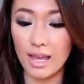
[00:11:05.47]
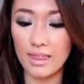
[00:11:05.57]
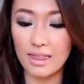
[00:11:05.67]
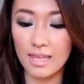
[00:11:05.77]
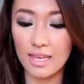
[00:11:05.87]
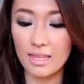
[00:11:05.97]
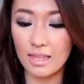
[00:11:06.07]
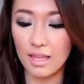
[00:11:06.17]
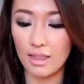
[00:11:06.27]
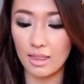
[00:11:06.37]
I think
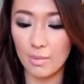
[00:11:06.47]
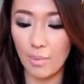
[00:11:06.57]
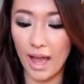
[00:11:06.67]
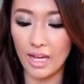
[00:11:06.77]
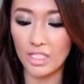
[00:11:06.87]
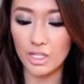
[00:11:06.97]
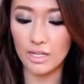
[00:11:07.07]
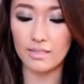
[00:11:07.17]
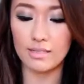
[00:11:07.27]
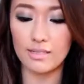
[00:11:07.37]
that the
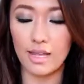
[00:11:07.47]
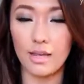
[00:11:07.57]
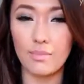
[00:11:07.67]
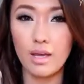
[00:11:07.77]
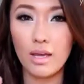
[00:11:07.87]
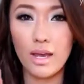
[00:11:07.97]
packaging is the same